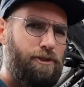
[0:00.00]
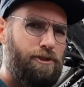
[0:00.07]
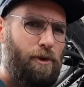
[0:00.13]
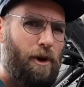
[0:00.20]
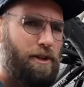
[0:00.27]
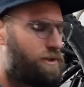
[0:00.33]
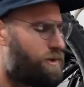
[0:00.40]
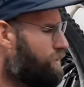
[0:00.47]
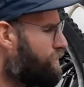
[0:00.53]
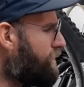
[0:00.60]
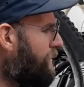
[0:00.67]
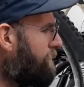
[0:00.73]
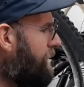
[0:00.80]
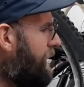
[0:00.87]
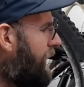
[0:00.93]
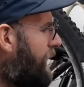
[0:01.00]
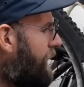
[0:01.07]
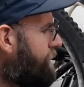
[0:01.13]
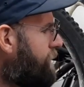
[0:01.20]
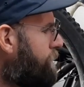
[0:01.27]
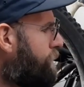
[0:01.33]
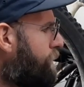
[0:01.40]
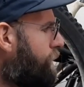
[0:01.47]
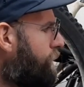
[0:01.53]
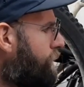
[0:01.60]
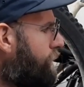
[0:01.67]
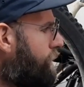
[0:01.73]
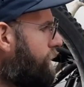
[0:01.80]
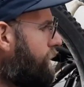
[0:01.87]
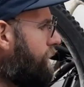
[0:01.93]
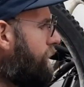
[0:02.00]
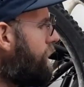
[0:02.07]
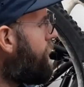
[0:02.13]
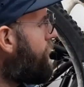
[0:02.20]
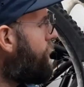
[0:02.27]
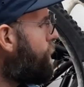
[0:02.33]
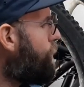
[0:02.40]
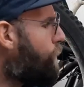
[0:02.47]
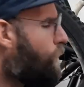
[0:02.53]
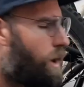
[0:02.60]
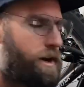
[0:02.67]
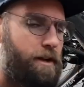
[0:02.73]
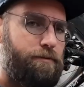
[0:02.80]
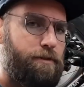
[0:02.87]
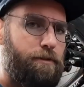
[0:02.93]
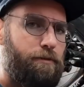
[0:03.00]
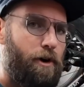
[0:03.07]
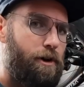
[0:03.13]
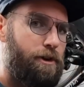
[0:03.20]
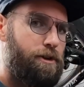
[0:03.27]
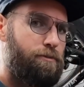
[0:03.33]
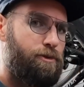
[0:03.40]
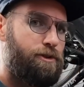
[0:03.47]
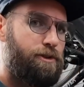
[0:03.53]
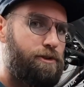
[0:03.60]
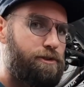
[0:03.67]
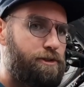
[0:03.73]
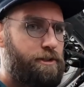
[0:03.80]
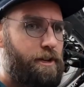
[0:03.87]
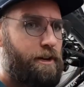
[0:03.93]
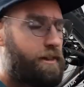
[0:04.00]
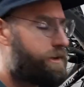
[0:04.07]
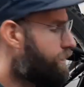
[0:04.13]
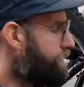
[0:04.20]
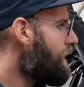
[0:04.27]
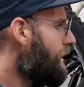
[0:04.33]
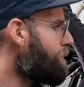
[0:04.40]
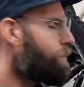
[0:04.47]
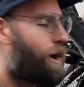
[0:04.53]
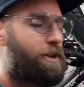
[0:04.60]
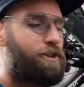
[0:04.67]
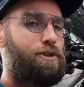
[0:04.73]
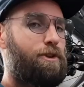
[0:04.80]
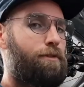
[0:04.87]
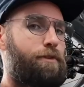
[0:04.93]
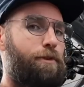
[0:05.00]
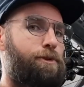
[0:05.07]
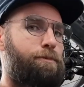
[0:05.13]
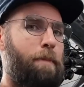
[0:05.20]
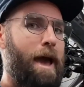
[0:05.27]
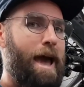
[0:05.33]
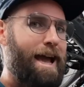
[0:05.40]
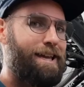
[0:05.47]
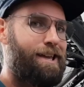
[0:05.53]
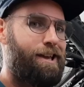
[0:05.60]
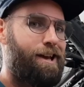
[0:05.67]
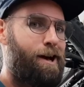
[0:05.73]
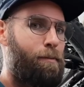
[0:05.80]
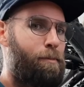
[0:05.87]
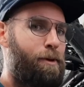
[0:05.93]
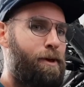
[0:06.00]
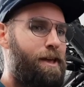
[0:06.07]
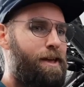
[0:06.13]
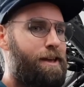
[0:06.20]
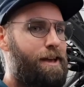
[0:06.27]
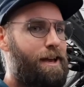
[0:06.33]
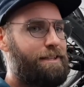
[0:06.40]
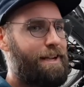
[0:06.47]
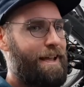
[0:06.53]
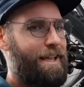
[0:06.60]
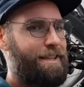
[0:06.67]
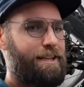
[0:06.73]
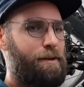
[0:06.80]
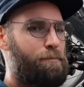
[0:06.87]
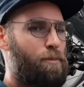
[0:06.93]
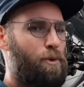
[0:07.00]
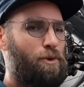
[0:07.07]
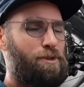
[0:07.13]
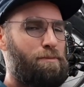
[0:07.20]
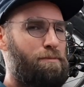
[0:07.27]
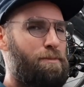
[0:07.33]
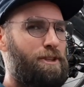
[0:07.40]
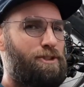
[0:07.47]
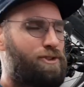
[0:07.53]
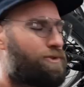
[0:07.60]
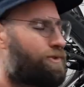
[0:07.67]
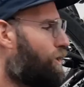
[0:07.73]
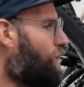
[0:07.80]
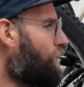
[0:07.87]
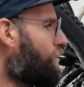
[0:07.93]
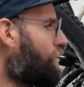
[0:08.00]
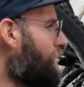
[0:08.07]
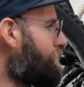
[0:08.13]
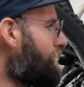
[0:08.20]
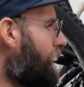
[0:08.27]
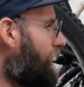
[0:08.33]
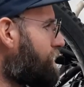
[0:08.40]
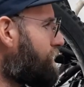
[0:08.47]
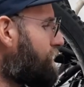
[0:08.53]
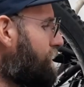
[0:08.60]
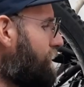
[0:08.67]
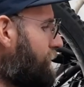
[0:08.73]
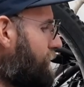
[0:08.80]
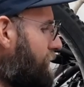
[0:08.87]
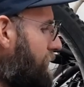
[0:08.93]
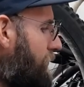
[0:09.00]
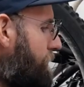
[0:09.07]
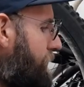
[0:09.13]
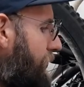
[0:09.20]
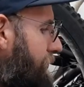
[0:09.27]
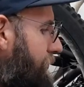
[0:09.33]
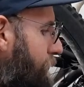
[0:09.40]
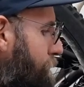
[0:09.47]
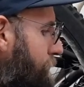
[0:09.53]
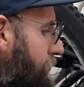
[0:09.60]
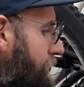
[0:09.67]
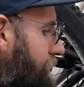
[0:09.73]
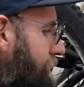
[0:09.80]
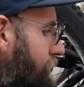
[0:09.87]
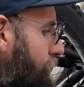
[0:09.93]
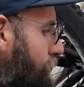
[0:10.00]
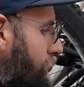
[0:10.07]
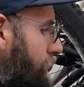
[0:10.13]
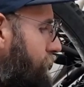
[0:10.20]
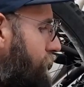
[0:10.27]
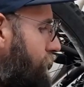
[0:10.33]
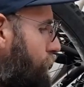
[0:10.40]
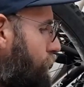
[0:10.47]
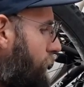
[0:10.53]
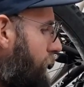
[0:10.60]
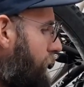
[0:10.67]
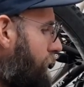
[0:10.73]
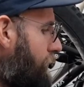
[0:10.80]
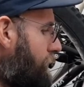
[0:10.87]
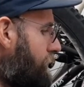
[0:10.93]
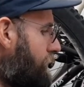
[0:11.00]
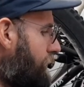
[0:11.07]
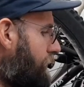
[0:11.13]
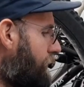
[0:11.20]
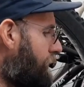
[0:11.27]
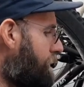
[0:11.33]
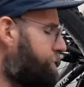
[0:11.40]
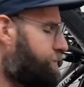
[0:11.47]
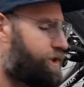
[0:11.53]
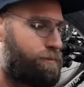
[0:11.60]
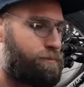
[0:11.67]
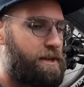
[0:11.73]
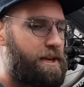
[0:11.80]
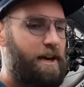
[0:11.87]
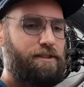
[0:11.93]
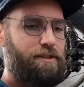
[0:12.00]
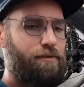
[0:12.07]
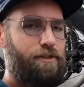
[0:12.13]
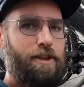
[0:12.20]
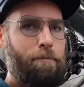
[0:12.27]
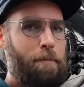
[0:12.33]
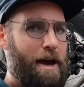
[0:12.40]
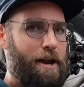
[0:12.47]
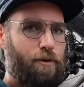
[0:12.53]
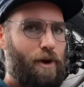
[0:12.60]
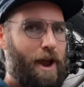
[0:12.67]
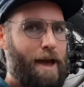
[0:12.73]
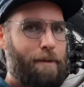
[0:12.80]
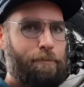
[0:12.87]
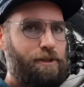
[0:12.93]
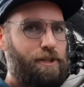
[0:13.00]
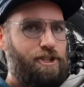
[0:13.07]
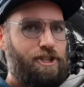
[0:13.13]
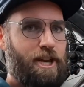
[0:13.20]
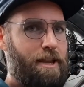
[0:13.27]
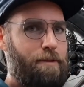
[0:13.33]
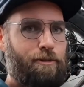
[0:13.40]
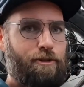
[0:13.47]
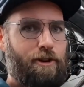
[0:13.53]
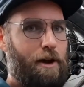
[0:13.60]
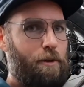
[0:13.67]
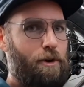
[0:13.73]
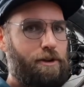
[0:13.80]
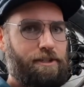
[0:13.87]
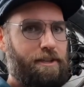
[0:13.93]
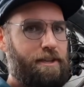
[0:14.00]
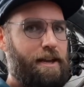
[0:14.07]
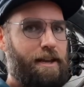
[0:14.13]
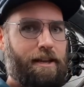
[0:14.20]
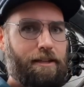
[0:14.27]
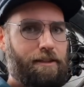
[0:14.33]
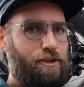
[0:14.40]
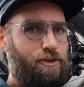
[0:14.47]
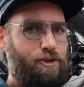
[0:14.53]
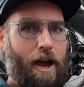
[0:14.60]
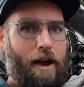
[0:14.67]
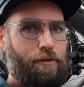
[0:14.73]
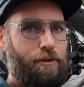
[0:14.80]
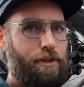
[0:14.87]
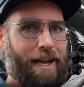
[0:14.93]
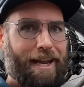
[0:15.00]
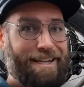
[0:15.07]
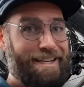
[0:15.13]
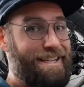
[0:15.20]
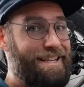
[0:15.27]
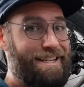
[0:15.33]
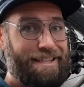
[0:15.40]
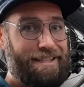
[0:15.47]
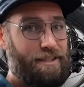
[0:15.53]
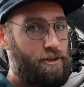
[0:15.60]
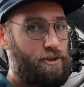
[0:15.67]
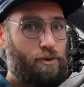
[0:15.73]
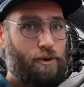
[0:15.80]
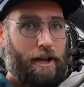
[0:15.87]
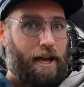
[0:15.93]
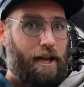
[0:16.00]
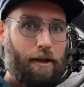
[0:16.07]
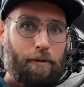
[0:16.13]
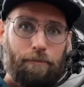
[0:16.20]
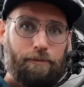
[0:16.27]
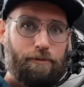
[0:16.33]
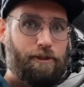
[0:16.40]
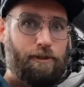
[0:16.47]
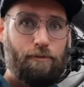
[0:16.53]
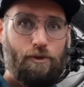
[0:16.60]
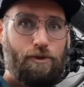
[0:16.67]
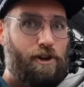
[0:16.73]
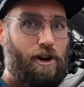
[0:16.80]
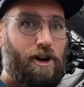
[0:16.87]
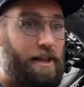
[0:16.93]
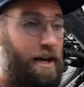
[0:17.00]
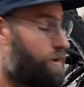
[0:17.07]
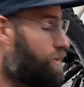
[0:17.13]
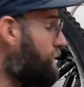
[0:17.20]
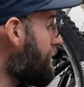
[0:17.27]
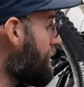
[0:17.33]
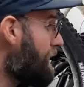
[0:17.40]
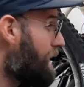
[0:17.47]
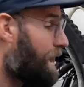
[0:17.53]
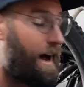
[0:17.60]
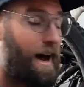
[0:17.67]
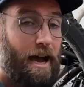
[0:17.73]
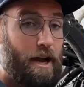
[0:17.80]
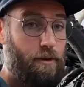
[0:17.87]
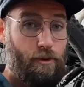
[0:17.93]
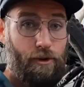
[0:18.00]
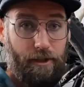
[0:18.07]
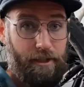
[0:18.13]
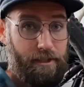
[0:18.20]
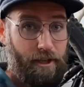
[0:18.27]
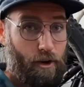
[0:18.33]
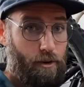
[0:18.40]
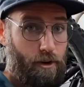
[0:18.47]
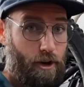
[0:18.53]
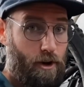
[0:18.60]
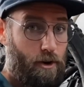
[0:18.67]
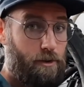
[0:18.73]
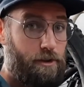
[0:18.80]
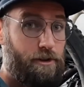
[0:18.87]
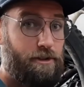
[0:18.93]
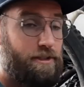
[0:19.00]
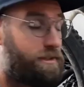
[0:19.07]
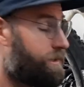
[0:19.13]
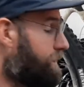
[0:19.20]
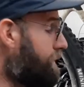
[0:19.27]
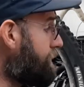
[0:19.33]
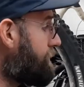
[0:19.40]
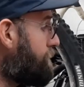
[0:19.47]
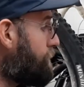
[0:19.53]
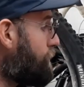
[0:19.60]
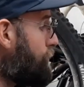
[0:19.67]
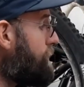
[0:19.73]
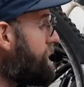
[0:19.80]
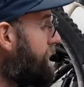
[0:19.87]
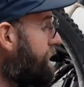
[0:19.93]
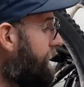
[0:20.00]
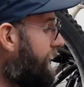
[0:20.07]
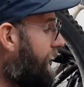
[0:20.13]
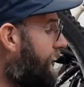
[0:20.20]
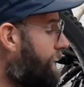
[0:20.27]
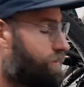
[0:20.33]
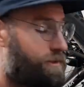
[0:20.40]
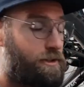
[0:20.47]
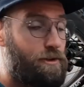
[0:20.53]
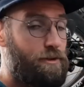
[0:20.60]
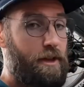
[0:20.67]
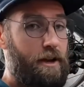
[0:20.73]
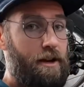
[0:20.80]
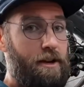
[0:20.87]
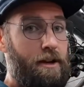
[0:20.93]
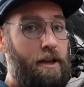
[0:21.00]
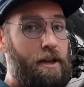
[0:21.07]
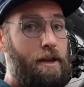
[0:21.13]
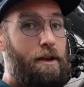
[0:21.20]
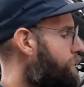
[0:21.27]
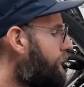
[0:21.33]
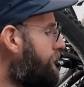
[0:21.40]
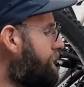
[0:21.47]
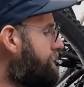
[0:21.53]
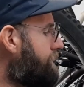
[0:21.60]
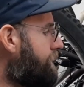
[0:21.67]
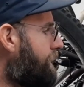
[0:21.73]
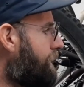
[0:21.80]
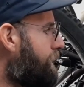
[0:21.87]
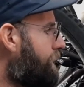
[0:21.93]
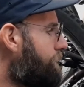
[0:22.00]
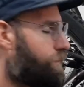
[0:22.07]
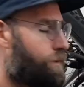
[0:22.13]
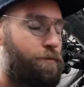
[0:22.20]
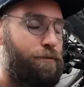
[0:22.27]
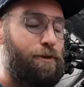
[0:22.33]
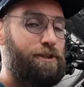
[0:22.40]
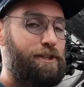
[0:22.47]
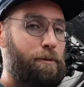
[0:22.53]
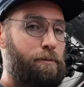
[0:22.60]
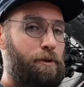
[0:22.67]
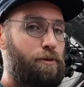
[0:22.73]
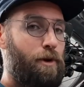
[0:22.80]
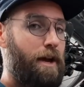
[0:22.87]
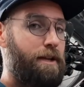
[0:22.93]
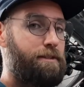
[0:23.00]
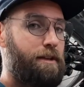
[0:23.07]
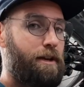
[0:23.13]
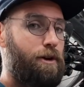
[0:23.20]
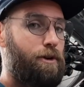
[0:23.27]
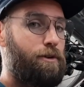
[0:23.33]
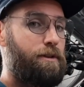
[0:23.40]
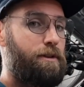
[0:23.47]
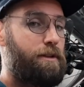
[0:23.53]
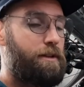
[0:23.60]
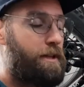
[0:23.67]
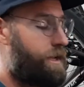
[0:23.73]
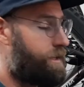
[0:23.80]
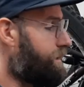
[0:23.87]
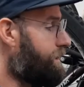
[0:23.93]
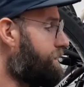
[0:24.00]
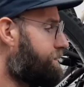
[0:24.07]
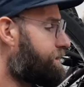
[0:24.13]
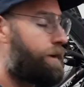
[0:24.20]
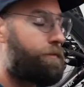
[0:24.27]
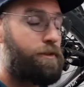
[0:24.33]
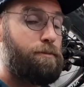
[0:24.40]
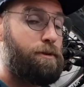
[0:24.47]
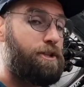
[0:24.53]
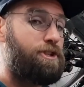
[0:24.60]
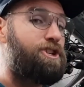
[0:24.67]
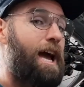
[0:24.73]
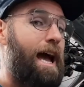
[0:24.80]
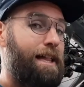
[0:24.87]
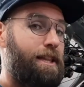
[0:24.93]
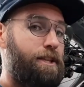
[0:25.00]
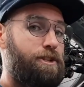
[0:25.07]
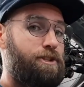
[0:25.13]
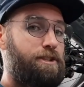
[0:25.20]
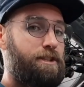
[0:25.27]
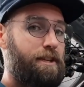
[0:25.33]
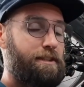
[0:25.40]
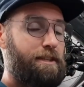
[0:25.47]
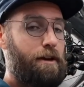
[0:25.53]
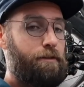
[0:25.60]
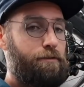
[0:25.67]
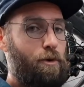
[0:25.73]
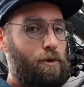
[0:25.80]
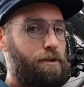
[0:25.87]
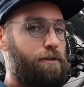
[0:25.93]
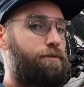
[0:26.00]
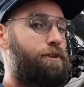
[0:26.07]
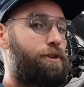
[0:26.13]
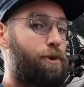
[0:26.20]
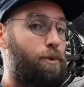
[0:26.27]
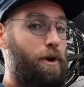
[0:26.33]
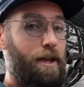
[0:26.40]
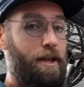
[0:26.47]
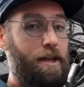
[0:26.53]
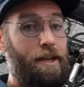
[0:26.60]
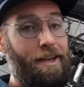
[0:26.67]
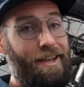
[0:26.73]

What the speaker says: so I do think I'm gonna have to pull one of the volume reducers out of there. I'm not sure if it was packing up and then I ended up more in the mid-stroke, or I'm not sure if it ended up being a situation where just because of the amount of ramp in the chamber, I wasn't getting the travel that I needed to sort of help smooth it all out. I really don't know. There's still some tweaking that I have to do there, but for the first couple of rides out, it's definitely been a challenge to get that fork to feel the way